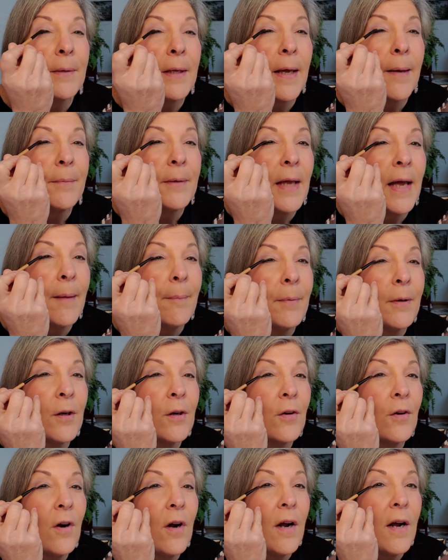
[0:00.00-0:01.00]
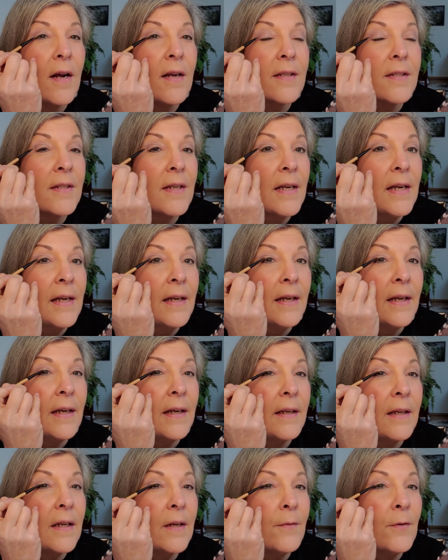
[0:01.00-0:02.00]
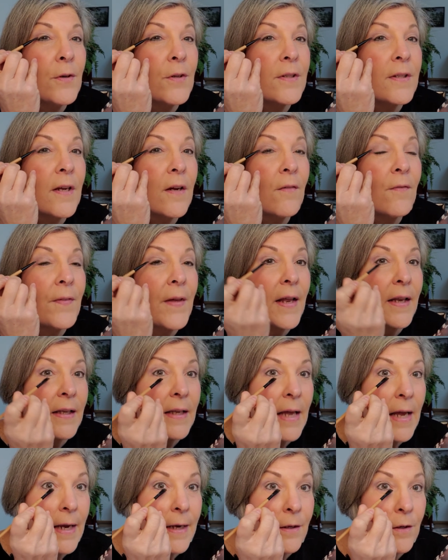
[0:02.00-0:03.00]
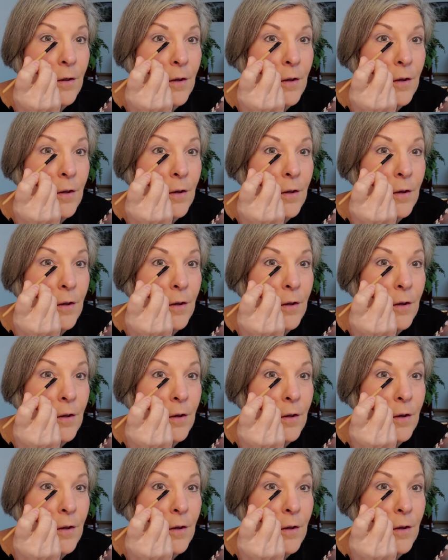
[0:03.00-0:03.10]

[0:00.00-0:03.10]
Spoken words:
tap, tap it across and give yourself that line.